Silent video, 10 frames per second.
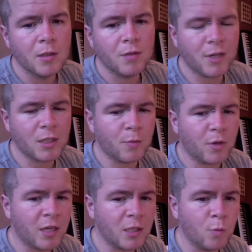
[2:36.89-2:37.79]
The rest of them are
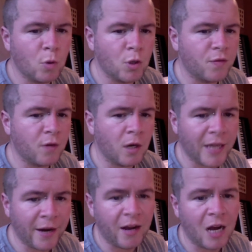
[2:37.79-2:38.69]
kind of small. You've got
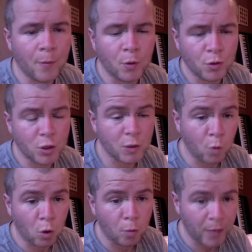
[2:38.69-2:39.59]
Airhammer, who's
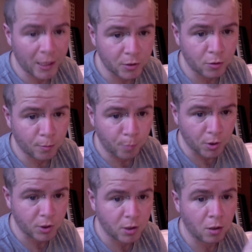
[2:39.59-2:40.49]
small, Bantor,
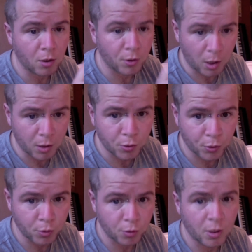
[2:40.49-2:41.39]
Buzzclaw,
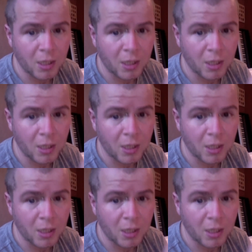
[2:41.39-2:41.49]
Nocturno,